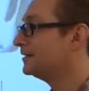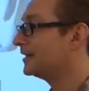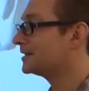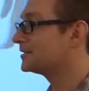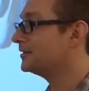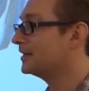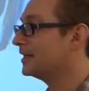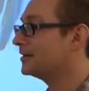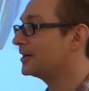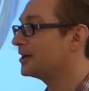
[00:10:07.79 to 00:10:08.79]
All right, so
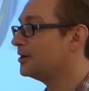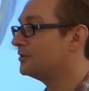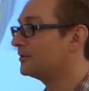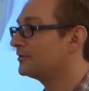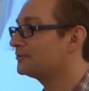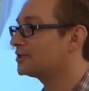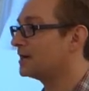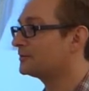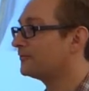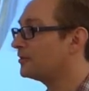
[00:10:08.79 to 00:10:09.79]
here we go with
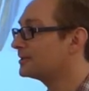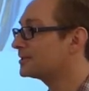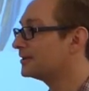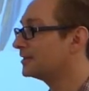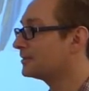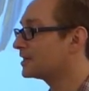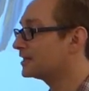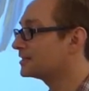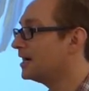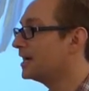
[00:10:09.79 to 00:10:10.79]
chapter 4 material. I'm
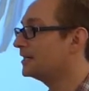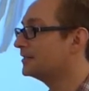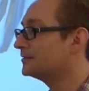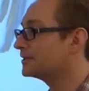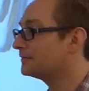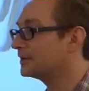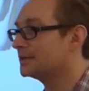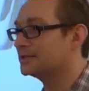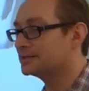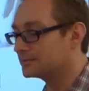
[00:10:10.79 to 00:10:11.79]
kind of tying in different
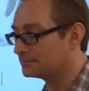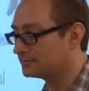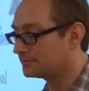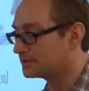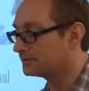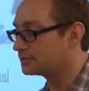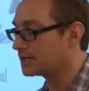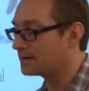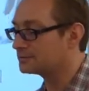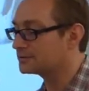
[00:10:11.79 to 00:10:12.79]
ideas from different
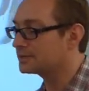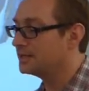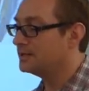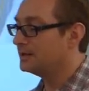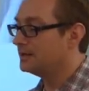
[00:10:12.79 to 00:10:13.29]
chapters.